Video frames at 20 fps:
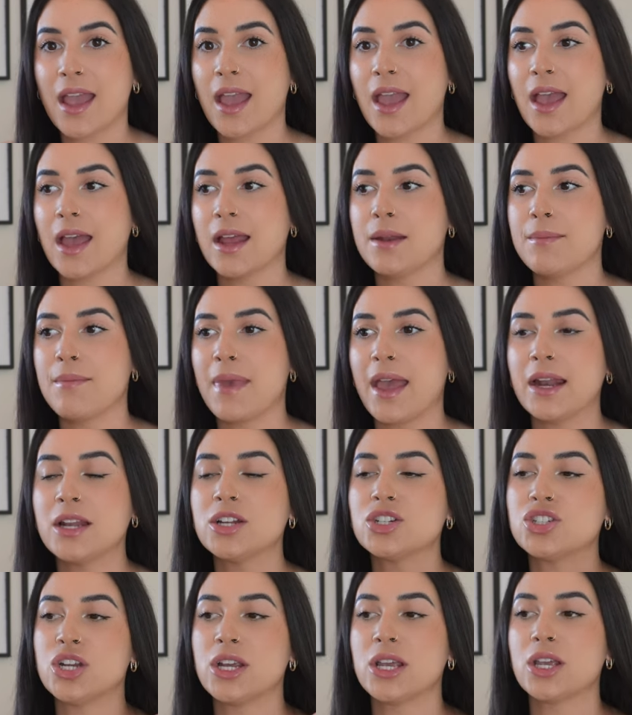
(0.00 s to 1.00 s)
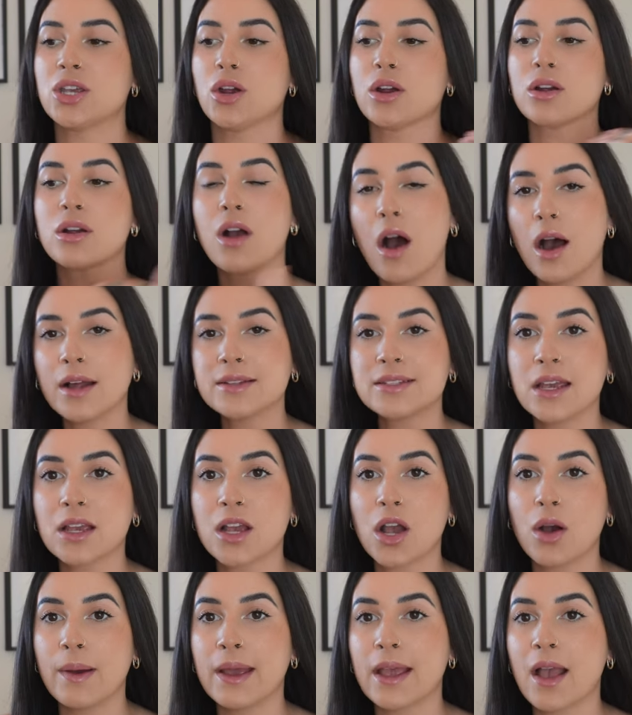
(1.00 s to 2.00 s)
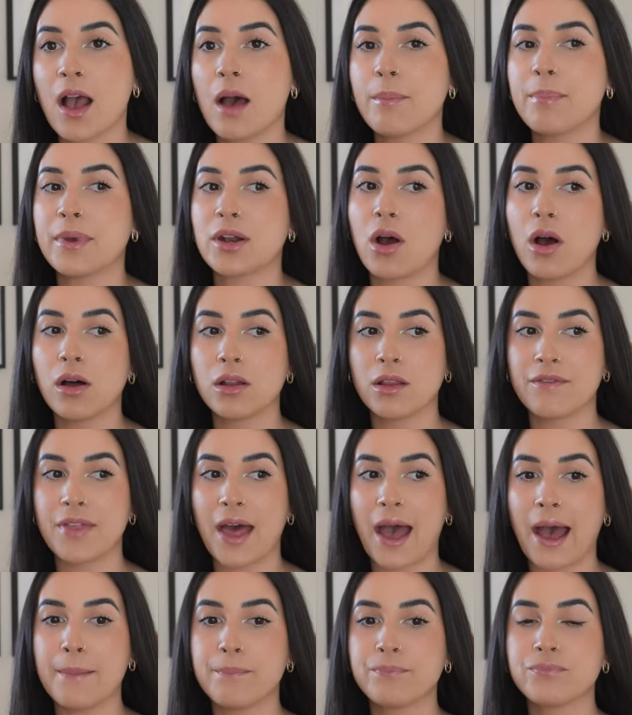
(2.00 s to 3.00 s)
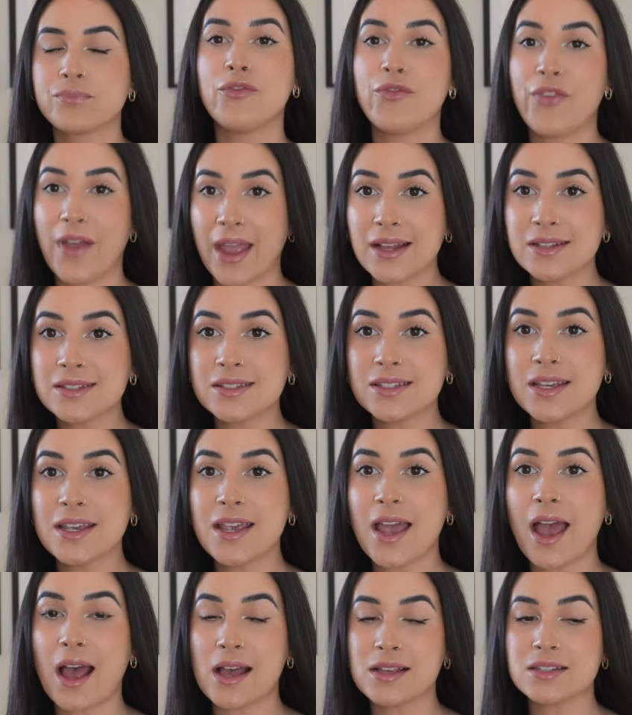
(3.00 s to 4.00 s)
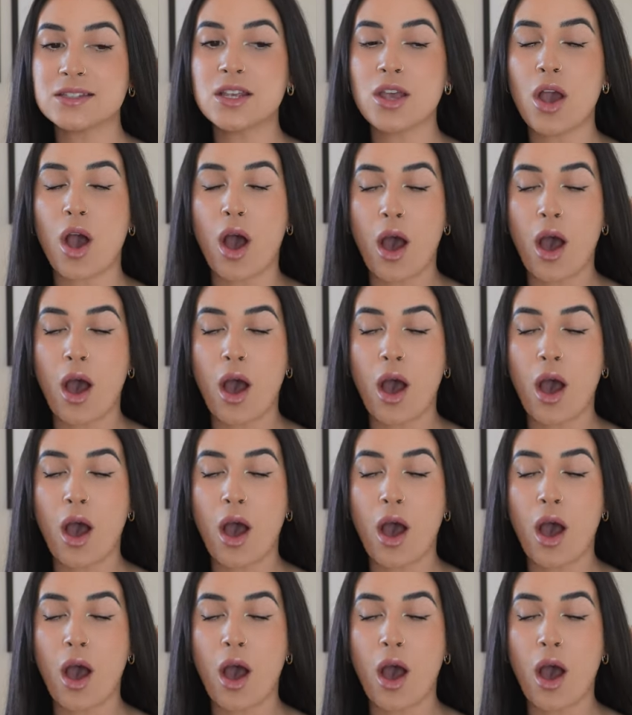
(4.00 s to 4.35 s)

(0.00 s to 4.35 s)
and managing your content going up and all of that. Fansly has the